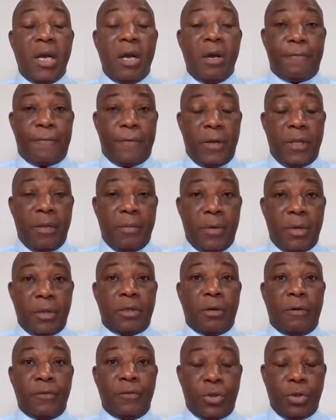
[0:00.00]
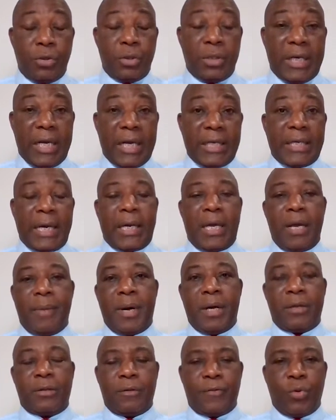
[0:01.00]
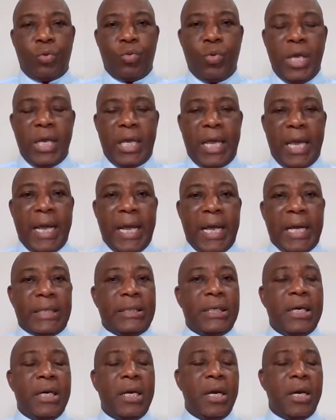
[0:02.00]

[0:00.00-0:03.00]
for the month of June. Data came out of the weekend.